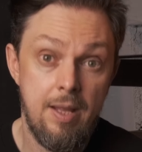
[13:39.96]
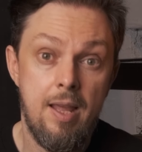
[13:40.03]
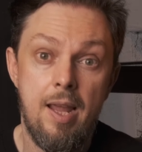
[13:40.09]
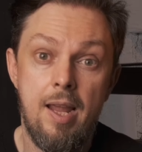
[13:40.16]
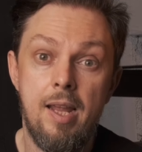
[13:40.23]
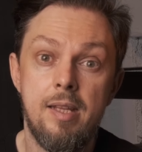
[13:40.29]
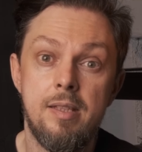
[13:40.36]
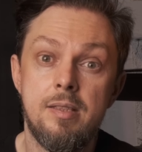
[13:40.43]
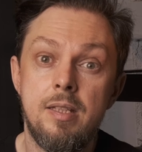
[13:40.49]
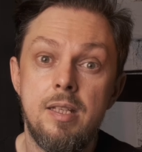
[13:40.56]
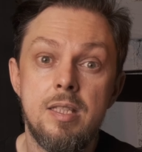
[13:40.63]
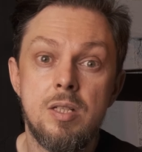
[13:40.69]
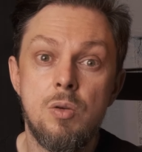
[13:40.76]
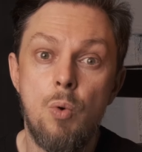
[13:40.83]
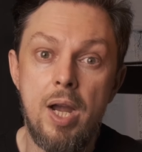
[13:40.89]
and
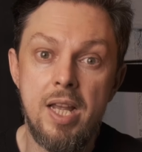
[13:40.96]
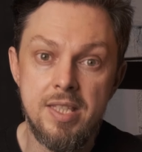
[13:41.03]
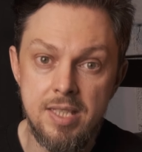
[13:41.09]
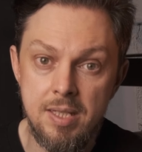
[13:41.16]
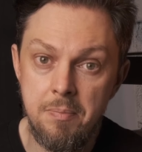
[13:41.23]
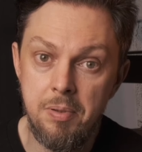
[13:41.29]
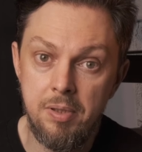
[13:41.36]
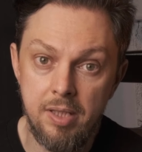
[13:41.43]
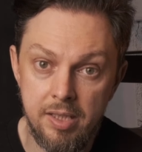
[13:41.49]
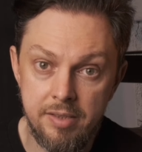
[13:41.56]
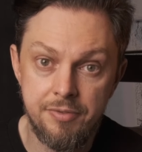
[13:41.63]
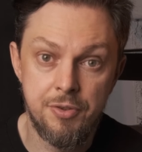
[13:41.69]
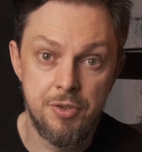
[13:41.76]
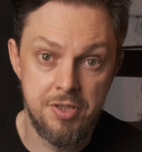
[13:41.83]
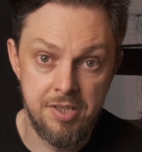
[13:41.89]
it's quite simple at
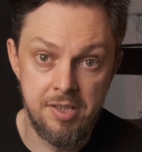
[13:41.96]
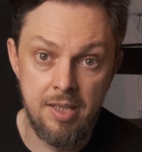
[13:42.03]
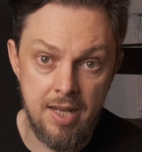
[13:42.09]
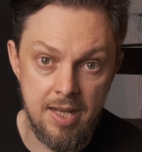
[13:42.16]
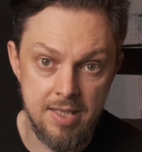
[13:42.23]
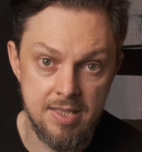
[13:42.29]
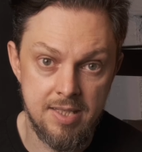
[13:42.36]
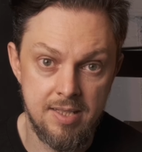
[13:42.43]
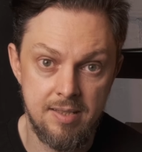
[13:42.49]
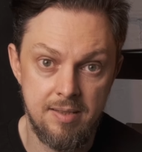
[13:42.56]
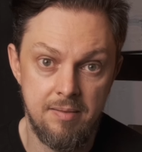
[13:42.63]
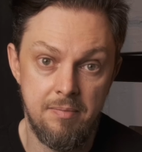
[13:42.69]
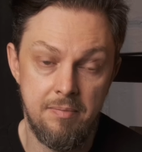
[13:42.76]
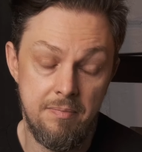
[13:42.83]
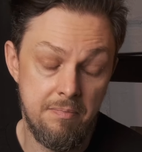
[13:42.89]
first glance,
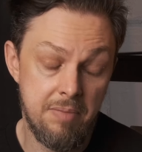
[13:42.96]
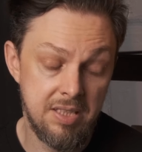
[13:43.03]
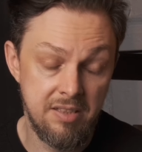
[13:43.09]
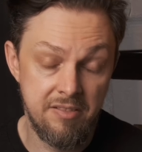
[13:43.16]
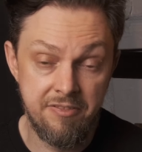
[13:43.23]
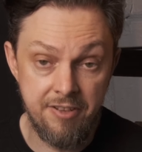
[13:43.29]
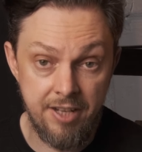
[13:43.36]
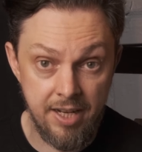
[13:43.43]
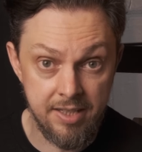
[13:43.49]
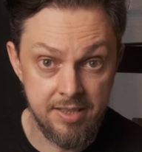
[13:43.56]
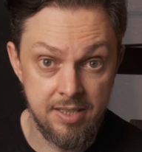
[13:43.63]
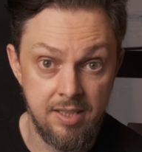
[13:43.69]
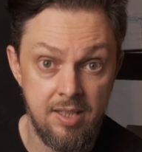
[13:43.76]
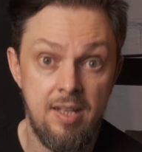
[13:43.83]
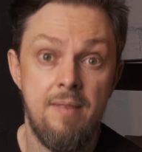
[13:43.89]
but in fact,